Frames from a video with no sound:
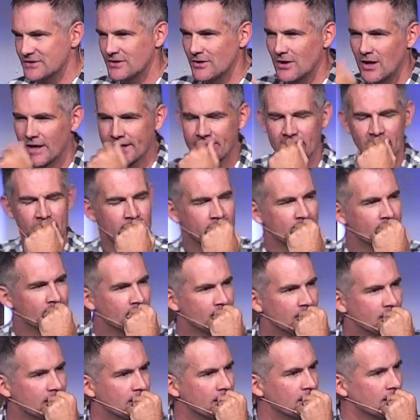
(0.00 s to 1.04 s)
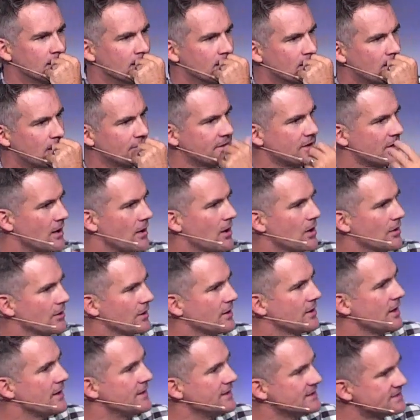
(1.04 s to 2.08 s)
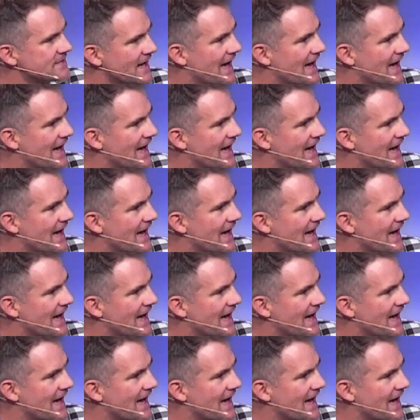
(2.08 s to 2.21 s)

it? Like, I don't know. It is